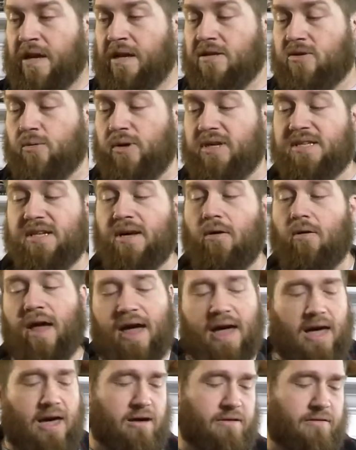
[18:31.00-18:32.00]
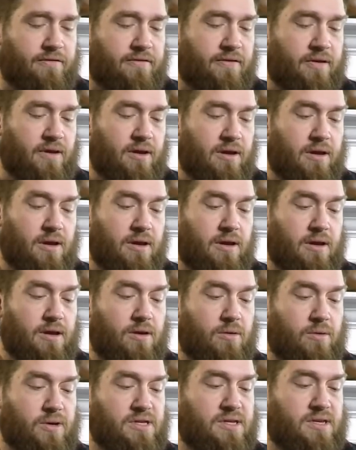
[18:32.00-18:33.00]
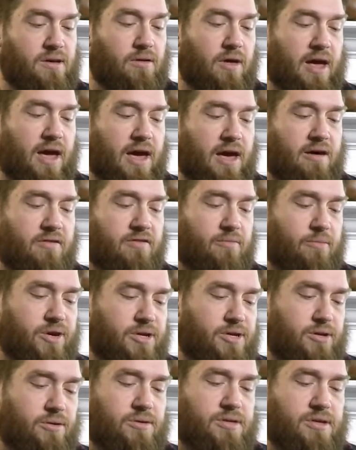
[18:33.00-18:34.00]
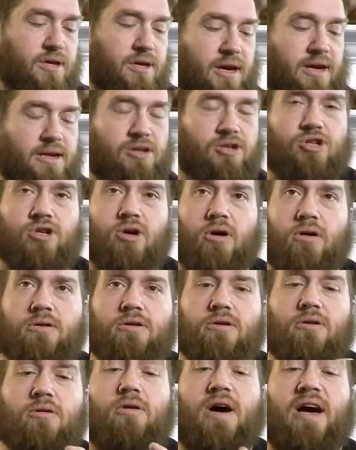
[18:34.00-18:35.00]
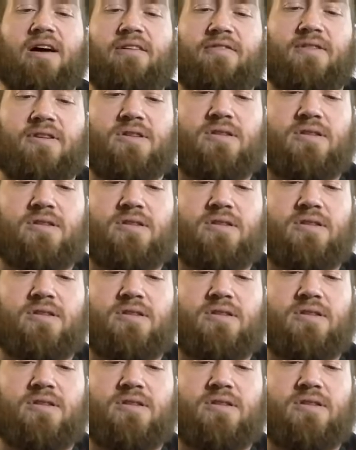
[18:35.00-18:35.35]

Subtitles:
So we still have Medusa and Jalter left.